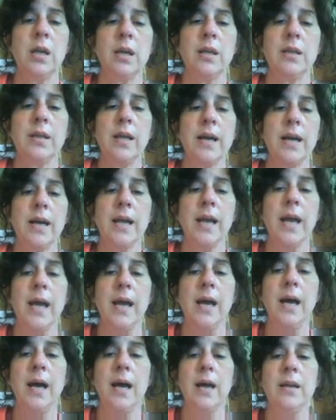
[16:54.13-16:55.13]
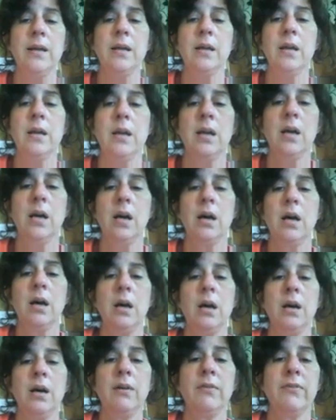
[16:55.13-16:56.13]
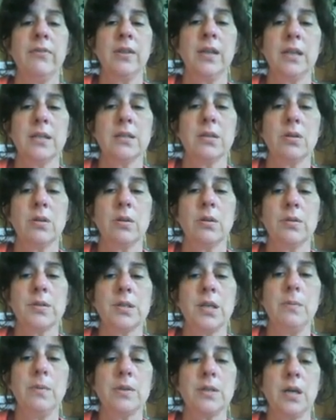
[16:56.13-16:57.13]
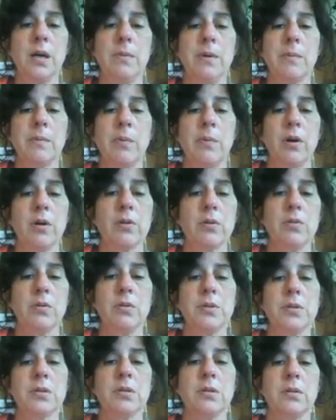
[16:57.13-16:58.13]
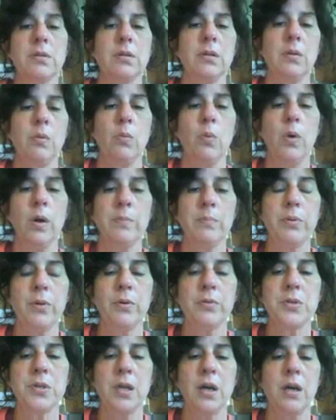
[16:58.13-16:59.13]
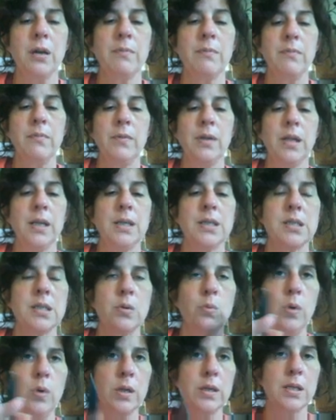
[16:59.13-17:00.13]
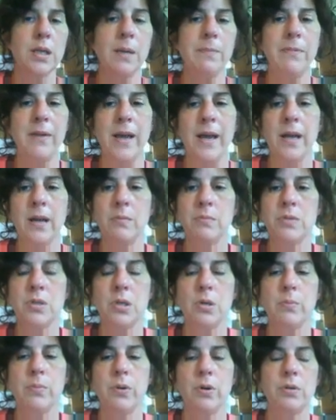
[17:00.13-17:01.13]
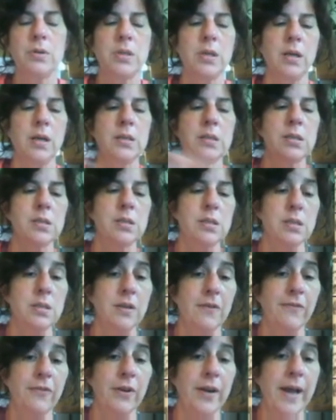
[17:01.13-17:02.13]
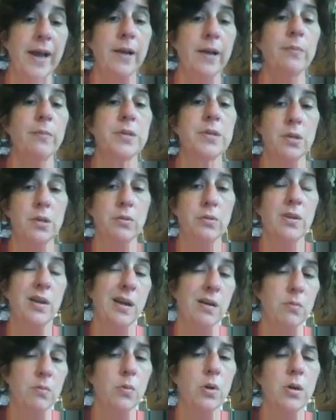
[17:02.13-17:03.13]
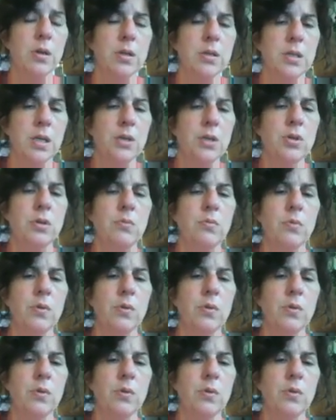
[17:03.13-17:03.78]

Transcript: that I had of these little subatomic particles. One proton leads to one type of atom, two protons is a different atom. So that organization